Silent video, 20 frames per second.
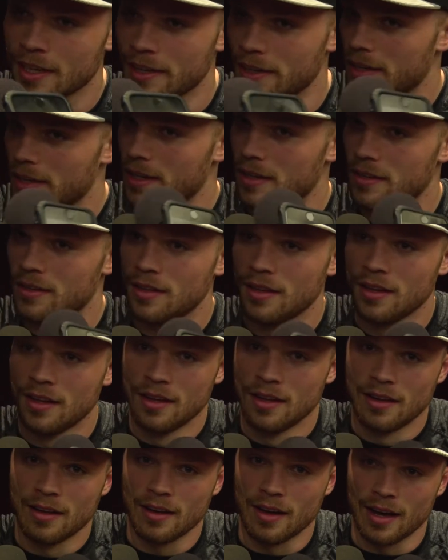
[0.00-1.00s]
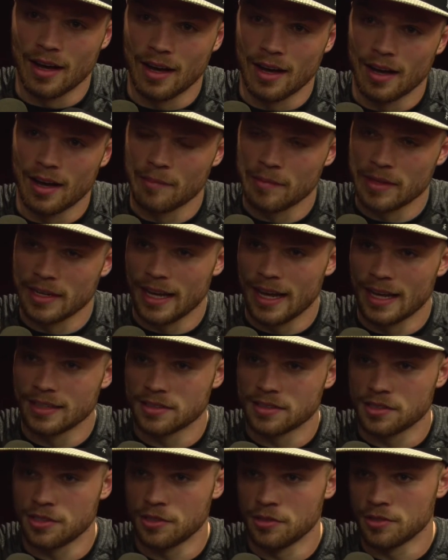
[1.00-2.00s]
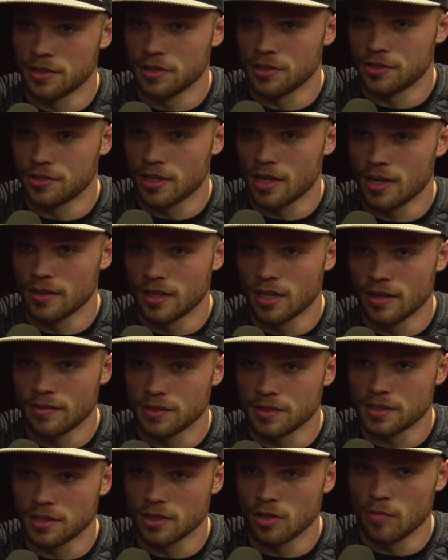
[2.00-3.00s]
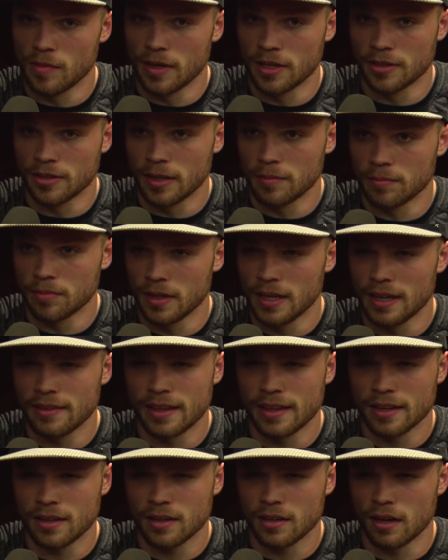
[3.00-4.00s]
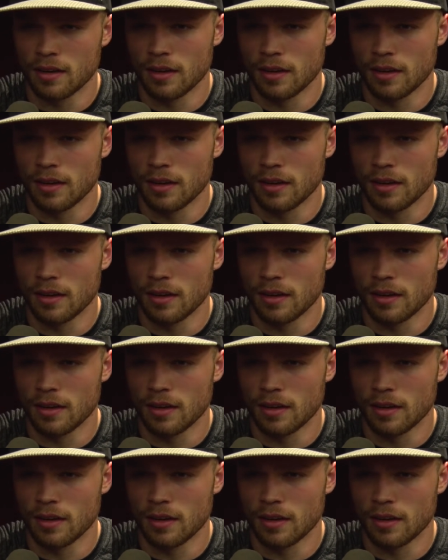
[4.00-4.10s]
Yeah. I mean, Hans is huge on the draw, and then obviously Ole made a great play, I think.